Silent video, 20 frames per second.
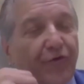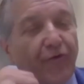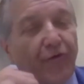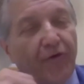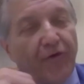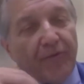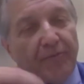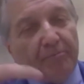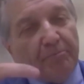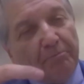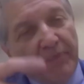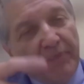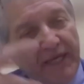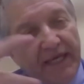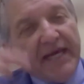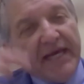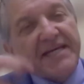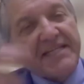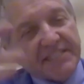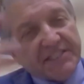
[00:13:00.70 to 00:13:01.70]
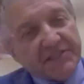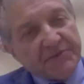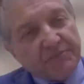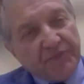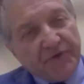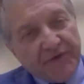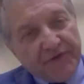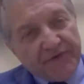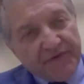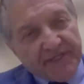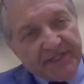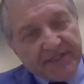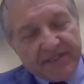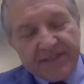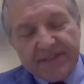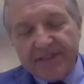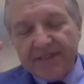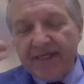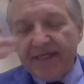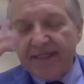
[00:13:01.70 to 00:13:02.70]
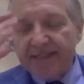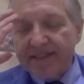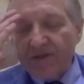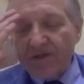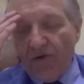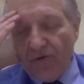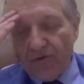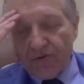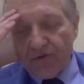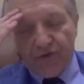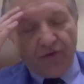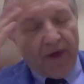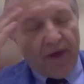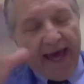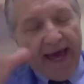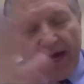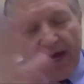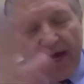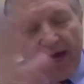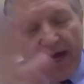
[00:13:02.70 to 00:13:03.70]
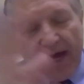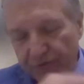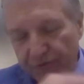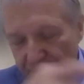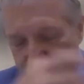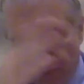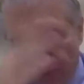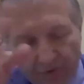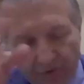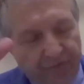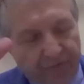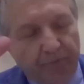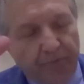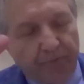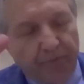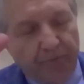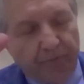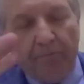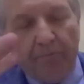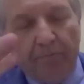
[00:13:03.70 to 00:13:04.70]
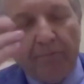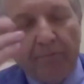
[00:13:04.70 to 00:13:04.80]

your big experience as also authors of many